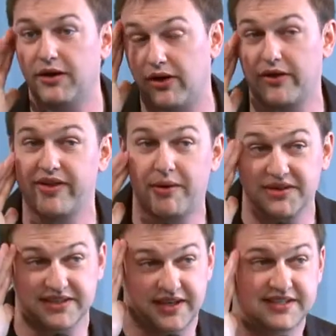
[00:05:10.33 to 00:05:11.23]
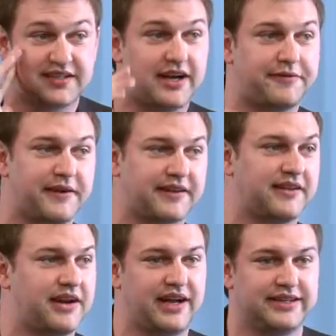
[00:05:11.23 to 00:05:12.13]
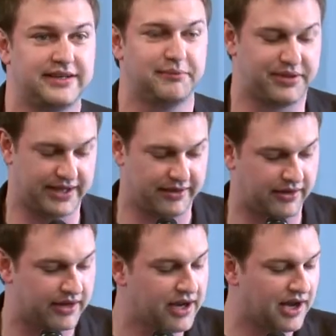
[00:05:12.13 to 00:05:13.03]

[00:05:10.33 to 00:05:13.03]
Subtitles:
although that was a nice side effect that I didn't plan on.